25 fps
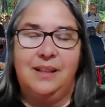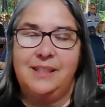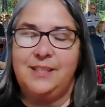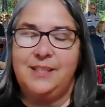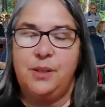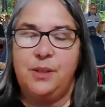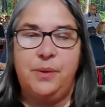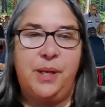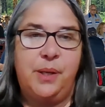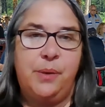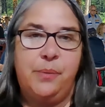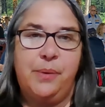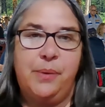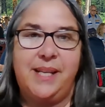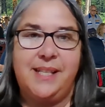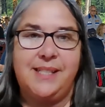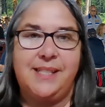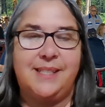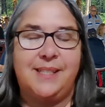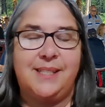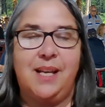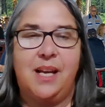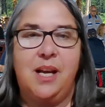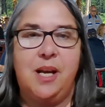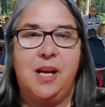So
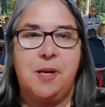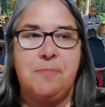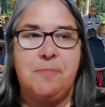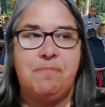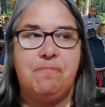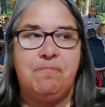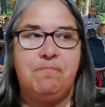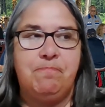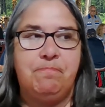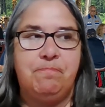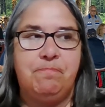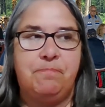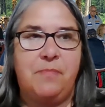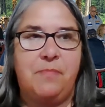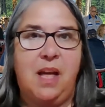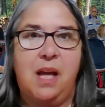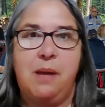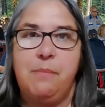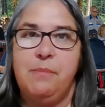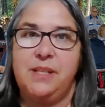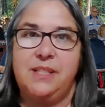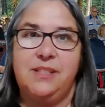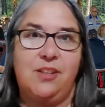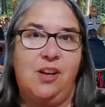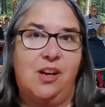anyways, I'm
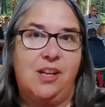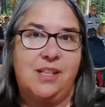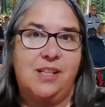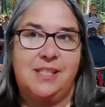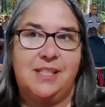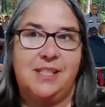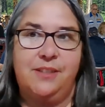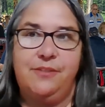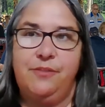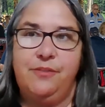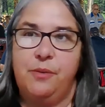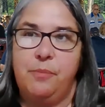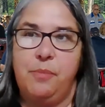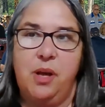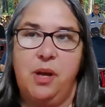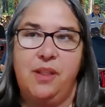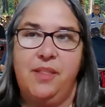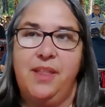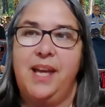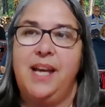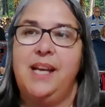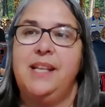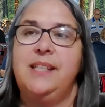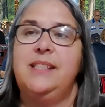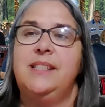exhausted from all
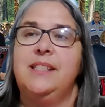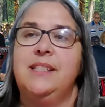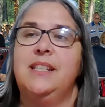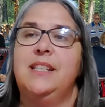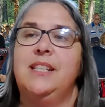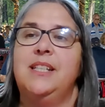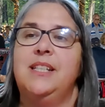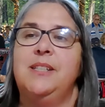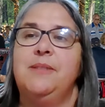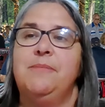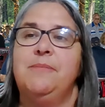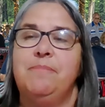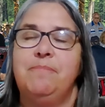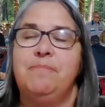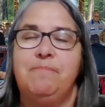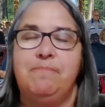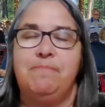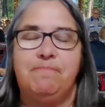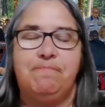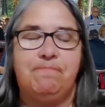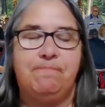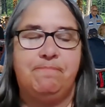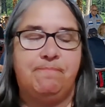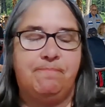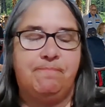that.
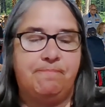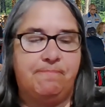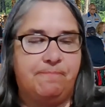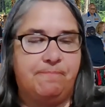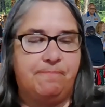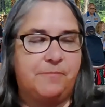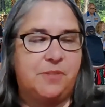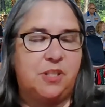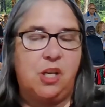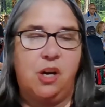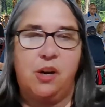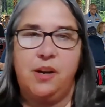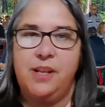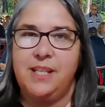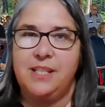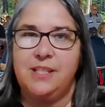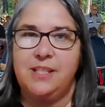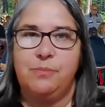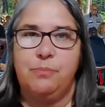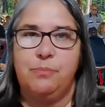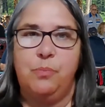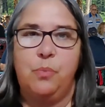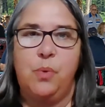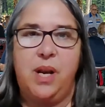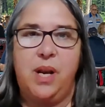Sorry
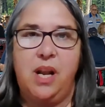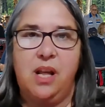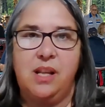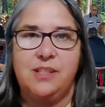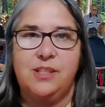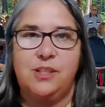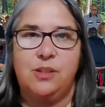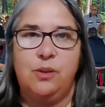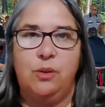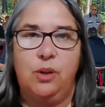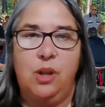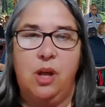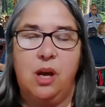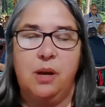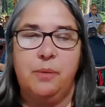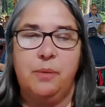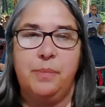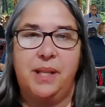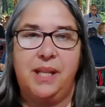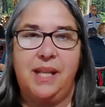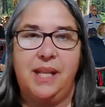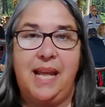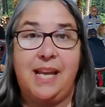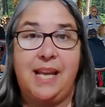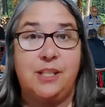this went on so long,
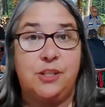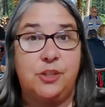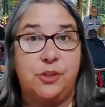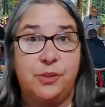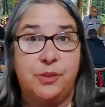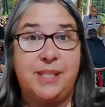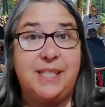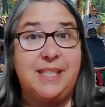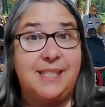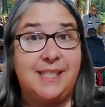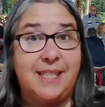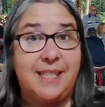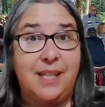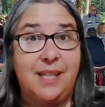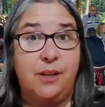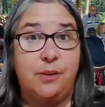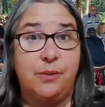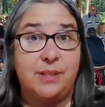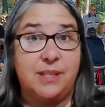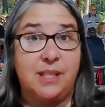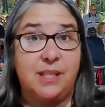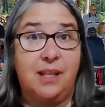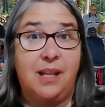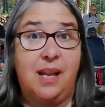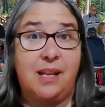but as you can see, there
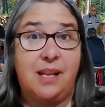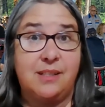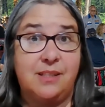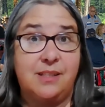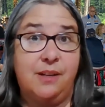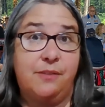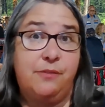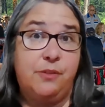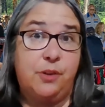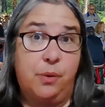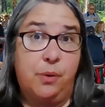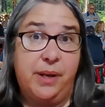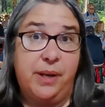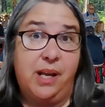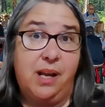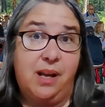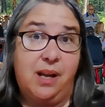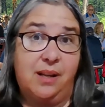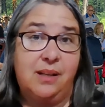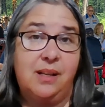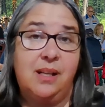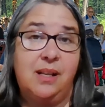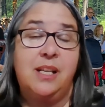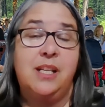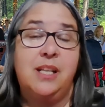was a lot of stuff going on.
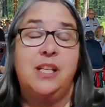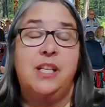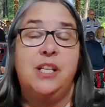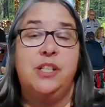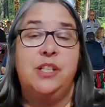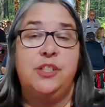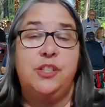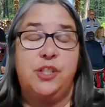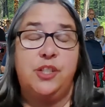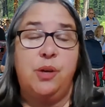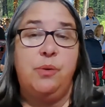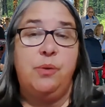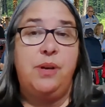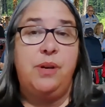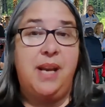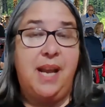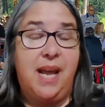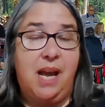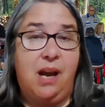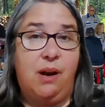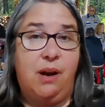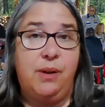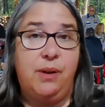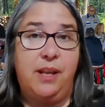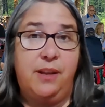So
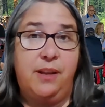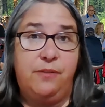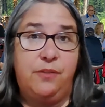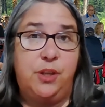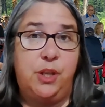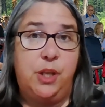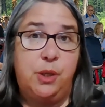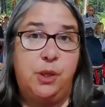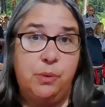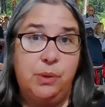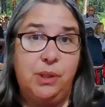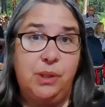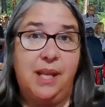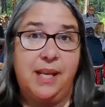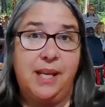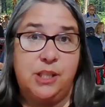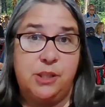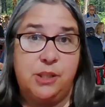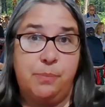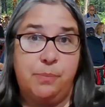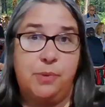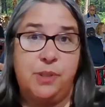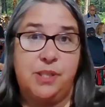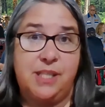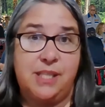now, if you would like
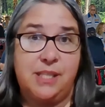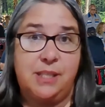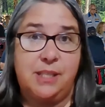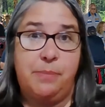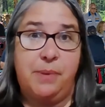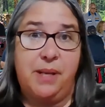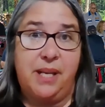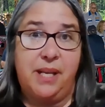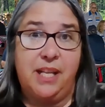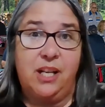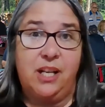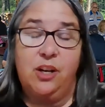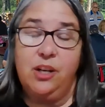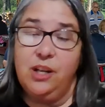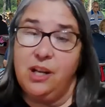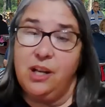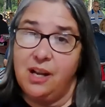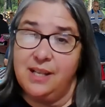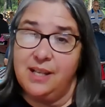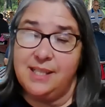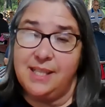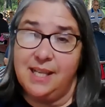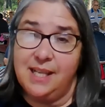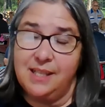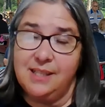to participate in our
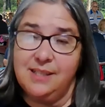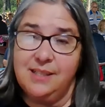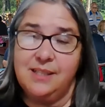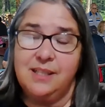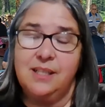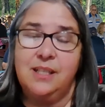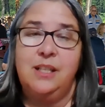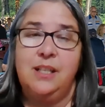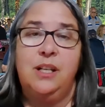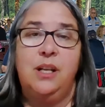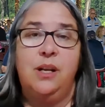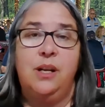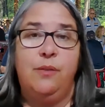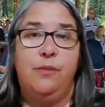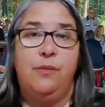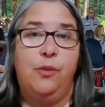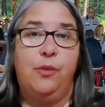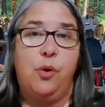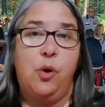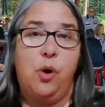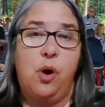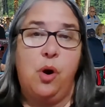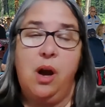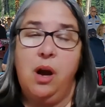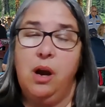contest
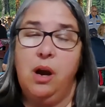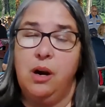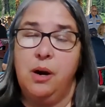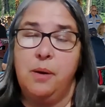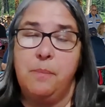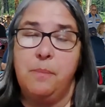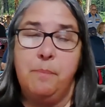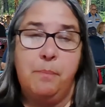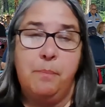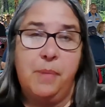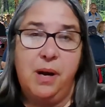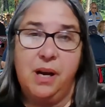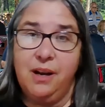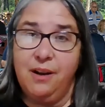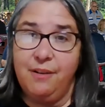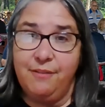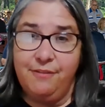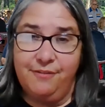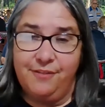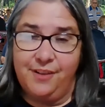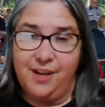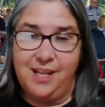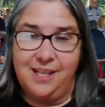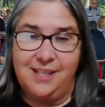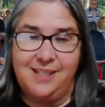for our mug
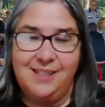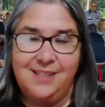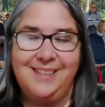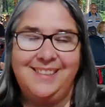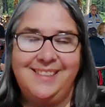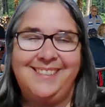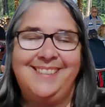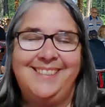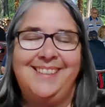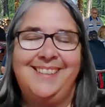of fun,